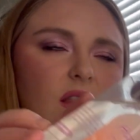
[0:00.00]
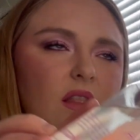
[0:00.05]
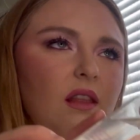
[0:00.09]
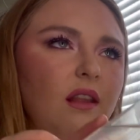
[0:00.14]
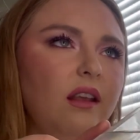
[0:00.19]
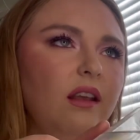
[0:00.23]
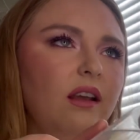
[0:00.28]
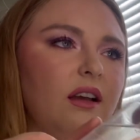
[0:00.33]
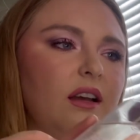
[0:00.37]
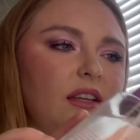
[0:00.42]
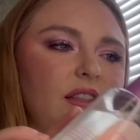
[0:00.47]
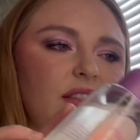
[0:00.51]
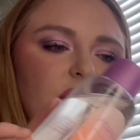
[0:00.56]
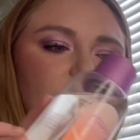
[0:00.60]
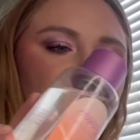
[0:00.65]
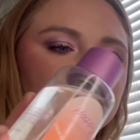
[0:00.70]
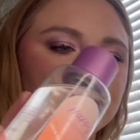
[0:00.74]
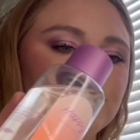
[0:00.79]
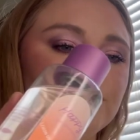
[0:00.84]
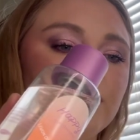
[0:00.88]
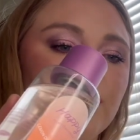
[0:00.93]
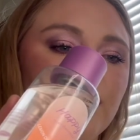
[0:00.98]
Because
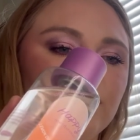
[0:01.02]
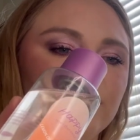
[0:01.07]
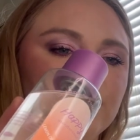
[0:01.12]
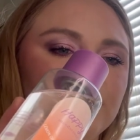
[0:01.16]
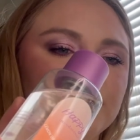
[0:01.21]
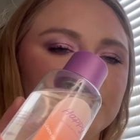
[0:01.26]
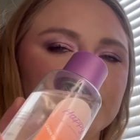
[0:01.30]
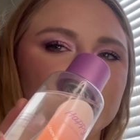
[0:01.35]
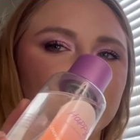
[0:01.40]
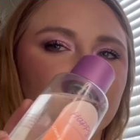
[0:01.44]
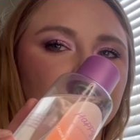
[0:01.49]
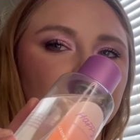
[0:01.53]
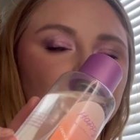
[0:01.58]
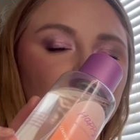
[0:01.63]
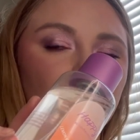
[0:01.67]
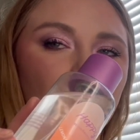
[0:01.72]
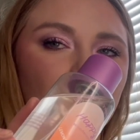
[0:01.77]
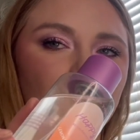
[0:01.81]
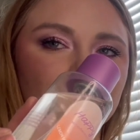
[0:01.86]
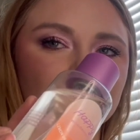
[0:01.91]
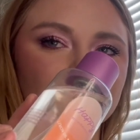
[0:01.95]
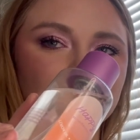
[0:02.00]
as you know, lemon's like
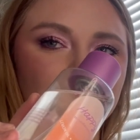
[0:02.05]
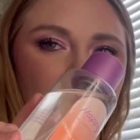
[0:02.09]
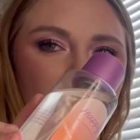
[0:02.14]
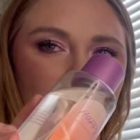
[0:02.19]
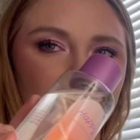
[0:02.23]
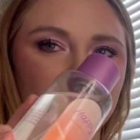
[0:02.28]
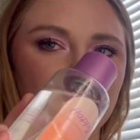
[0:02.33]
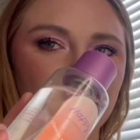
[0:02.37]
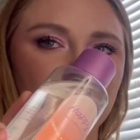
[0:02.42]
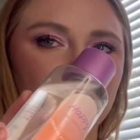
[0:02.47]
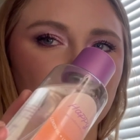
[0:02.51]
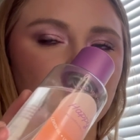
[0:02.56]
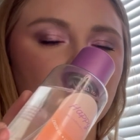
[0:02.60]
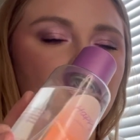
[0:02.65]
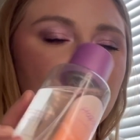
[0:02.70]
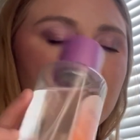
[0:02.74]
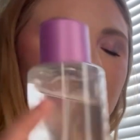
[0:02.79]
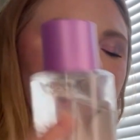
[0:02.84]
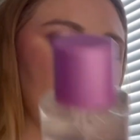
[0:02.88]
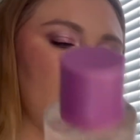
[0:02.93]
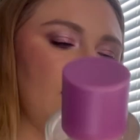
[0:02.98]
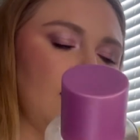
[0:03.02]
tart, tangy.
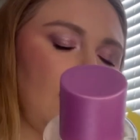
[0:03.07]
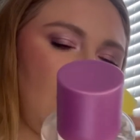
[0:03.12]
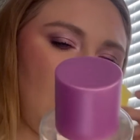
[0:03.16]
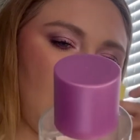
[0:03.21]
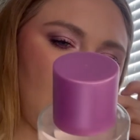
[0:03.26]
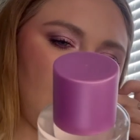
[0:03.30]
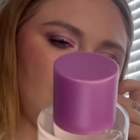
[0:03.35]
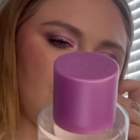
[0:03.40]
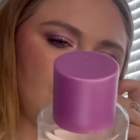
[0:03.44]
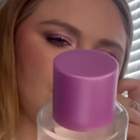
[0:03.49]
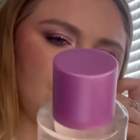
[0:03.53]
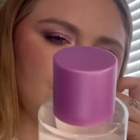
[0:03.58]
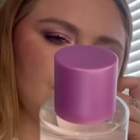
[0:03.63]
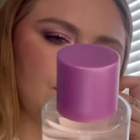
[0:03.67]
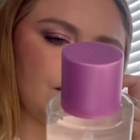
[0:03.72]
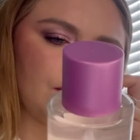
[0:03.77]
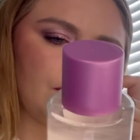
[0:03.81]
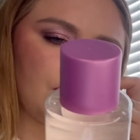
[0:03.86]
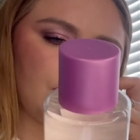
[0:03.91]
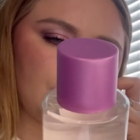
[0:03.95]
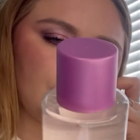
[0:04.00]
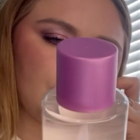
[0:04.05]
When
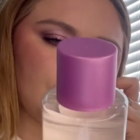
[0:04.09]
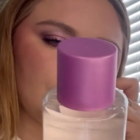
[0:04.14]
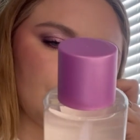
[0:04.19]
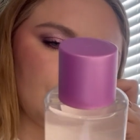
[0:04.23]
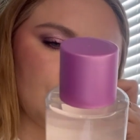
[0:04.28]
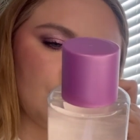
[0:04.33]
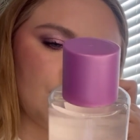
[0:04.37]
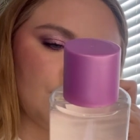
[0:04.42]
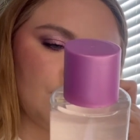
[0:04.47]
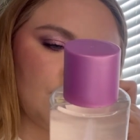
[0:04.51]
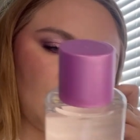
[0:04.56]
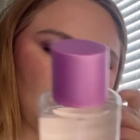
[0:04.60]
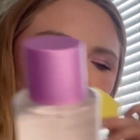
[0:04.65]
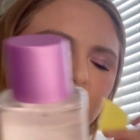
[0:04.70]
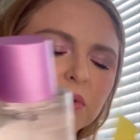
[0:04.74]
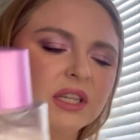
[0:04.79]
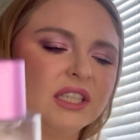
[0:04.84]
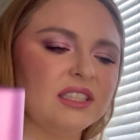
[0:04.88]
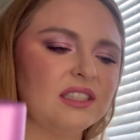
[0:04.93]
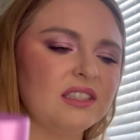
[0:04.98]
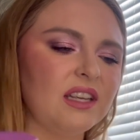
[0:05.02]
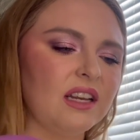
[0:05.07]

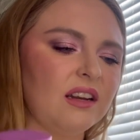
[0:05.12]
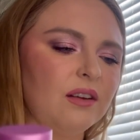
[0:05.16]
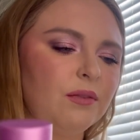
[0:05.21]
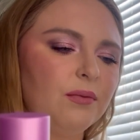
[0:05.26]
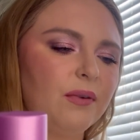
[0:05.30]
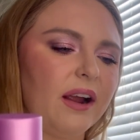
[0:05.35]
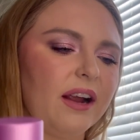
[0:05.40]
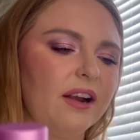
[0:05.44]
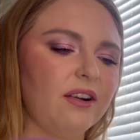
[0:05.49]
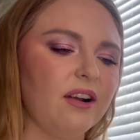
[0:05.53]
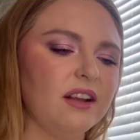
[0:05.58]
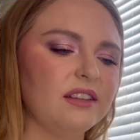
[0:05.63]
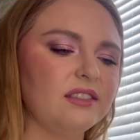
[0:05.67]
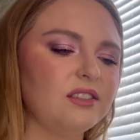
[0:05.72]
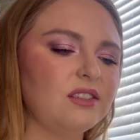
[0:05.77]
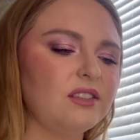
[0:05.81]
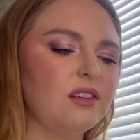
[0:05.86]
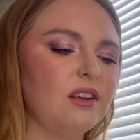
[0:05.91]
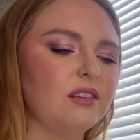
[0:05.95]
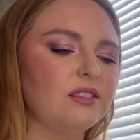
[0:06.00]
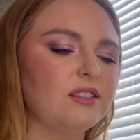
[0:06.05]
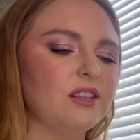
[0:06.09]
it's in a
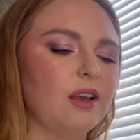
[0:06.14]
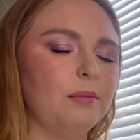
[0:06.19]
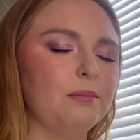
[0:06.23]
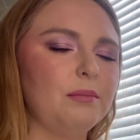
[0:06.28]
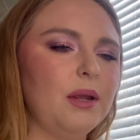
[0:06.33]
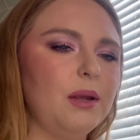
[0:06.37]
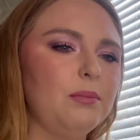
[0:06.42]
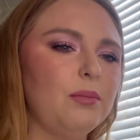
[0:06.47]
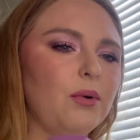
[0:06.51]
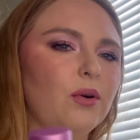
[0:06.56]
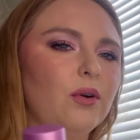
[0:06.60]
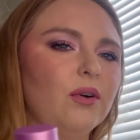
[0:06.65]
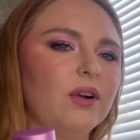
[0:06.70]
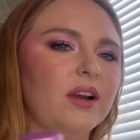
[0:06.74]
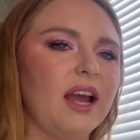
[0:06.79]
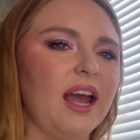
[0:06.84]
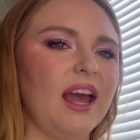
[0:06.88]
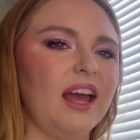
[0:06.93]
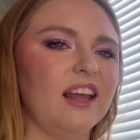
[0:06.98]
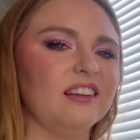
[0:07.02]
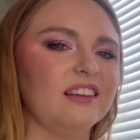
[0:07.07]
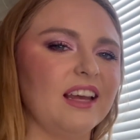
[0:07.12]
fragrance, some people
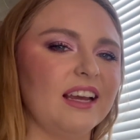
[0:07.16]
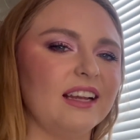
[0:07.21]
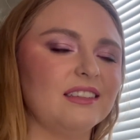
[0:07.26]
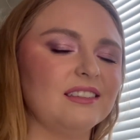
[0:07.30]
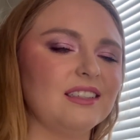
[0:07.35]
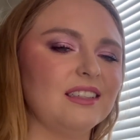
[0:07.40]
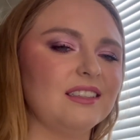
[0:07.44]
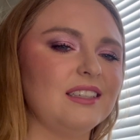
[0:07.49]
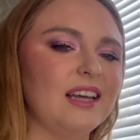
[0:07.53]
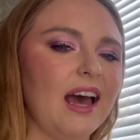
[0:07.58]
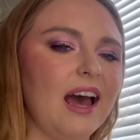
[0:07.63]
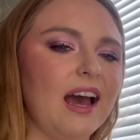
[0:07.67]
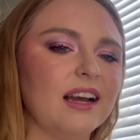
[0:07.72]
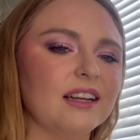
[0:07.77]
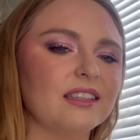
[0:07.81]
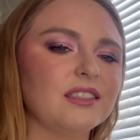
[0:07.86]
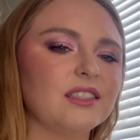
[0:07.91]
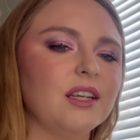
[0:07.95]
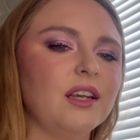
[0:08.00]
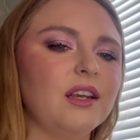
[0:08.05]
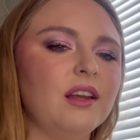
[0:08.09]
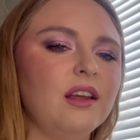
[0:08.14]
can like
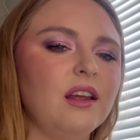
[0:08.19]
detect